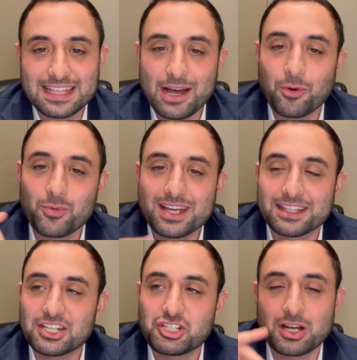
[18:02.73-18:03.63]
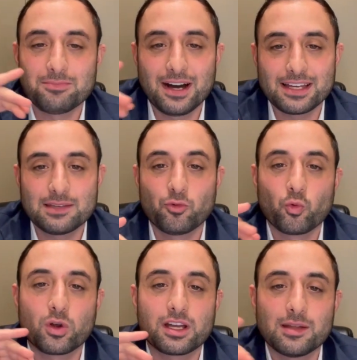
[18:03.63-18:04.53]
that when we get to Shamayim,
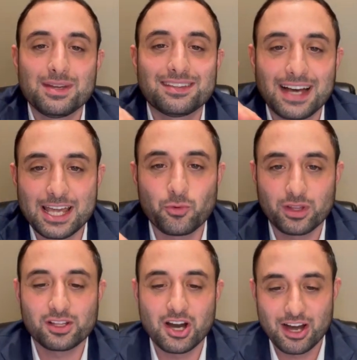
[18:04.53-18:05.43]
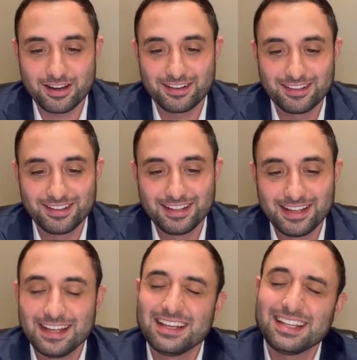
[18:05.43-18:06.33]
we're going to be tight with God.
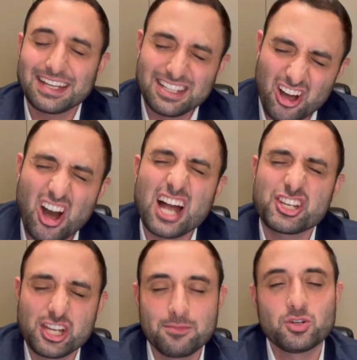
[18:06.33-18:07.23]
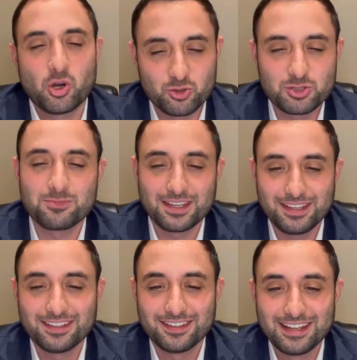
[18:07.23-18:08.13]
Like, no, Hashem knows
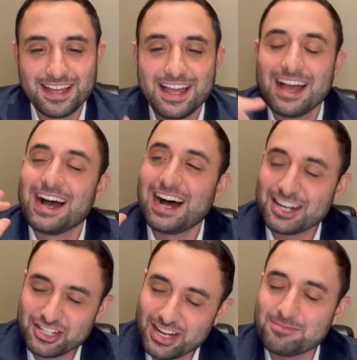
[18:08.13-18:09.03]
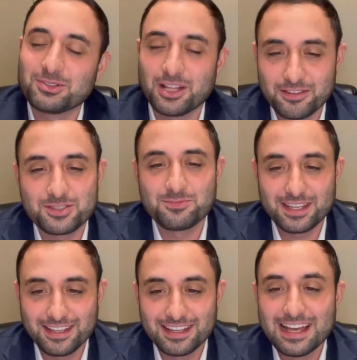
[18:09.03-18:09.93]
me. Hashem loves
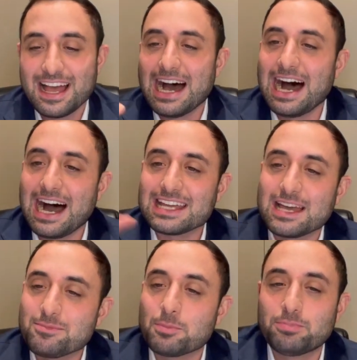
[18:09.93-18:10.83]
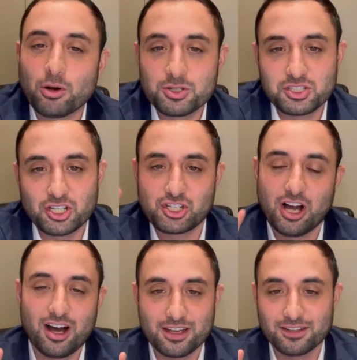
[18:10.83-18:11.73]
me. I am the poster
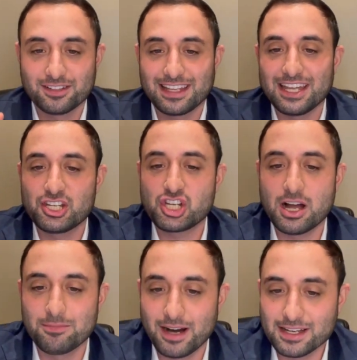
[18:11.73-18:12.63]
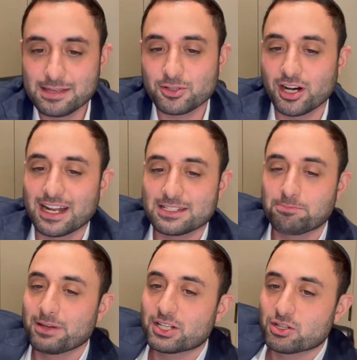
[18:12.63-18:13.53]
child. In Shamayim, God has a
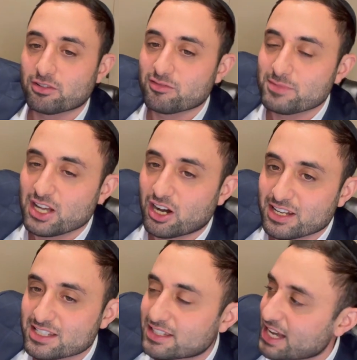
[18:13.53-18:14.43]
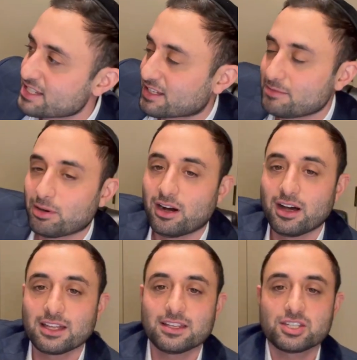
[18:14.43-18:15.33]
picture of me on his desk and
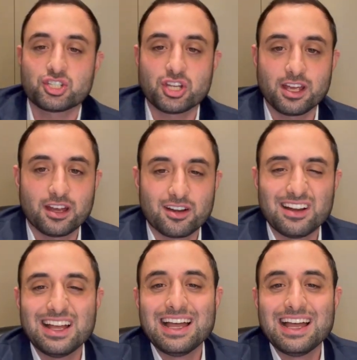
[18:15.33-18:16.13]
behind his chair.